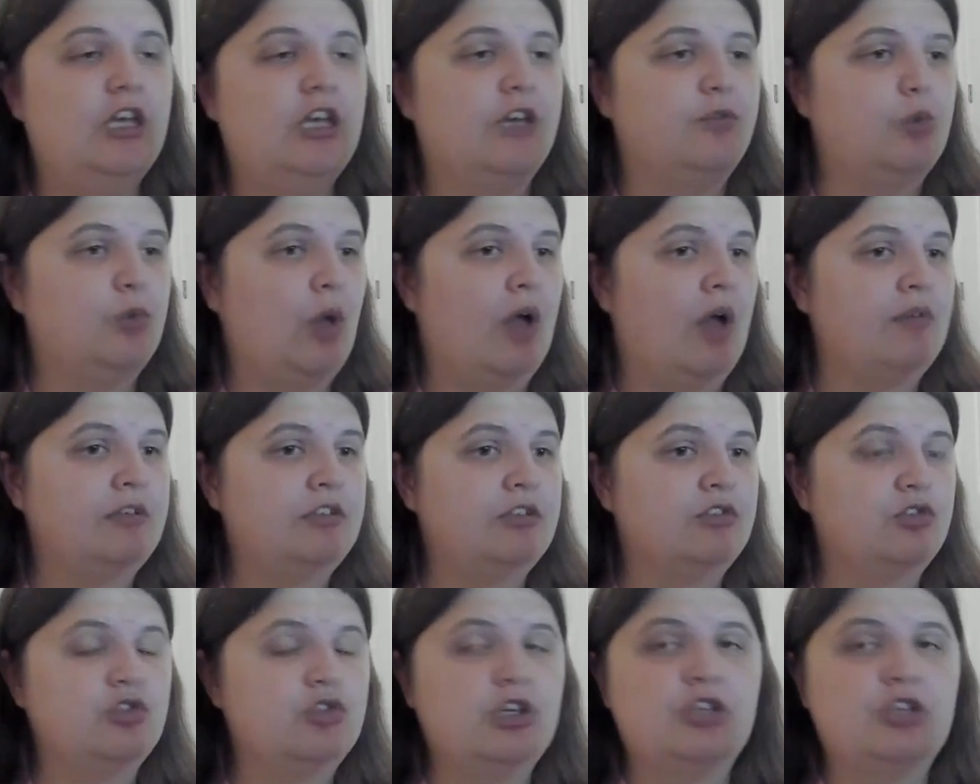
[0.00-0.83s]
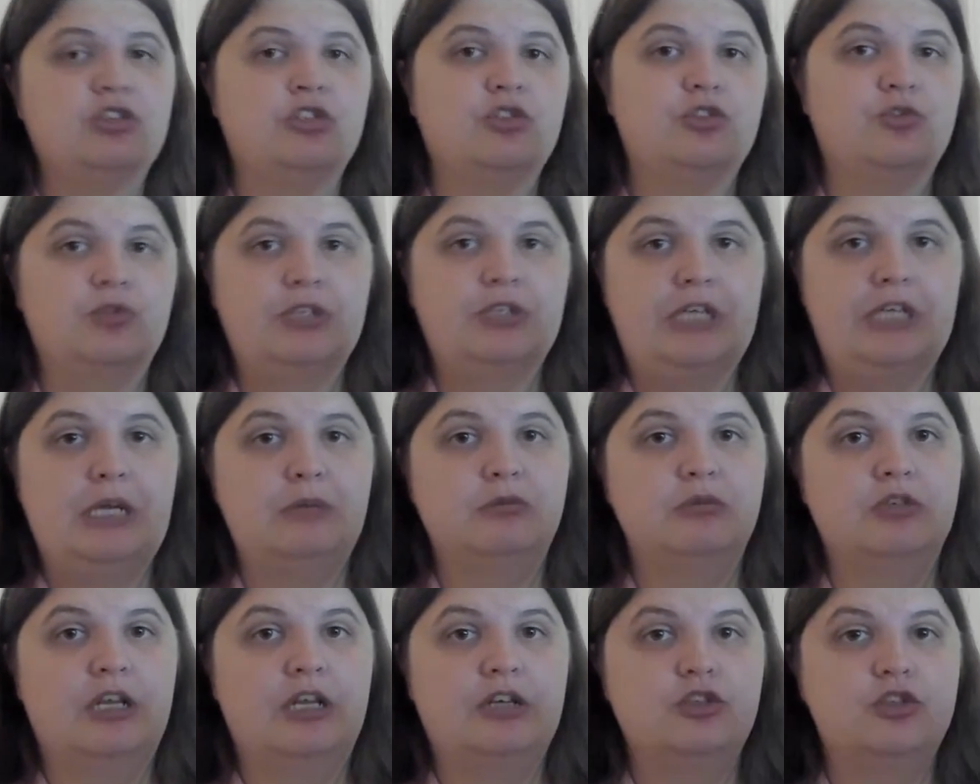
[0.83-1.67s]
If you have any suggestions for
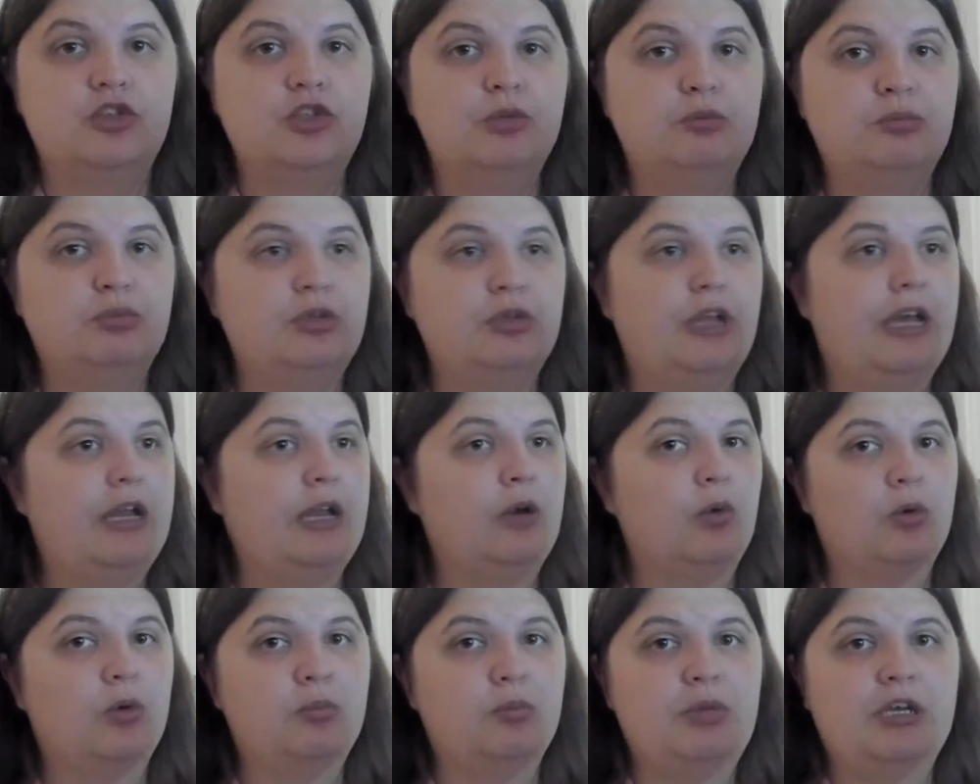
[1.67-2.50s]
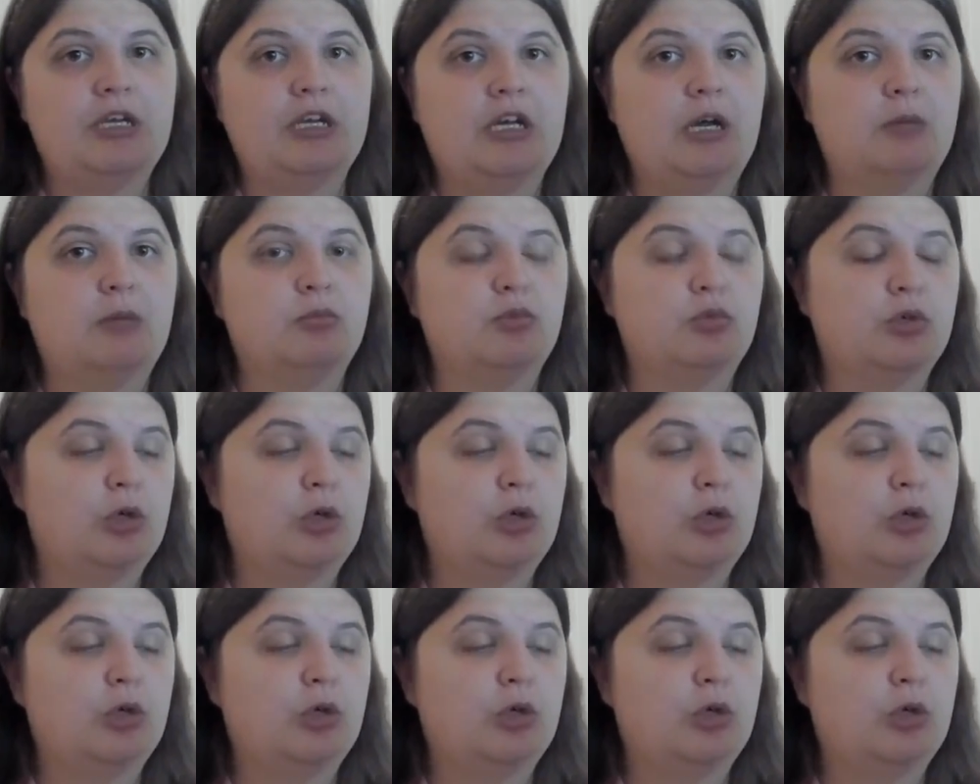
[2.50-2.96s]
games that I should play or pick up,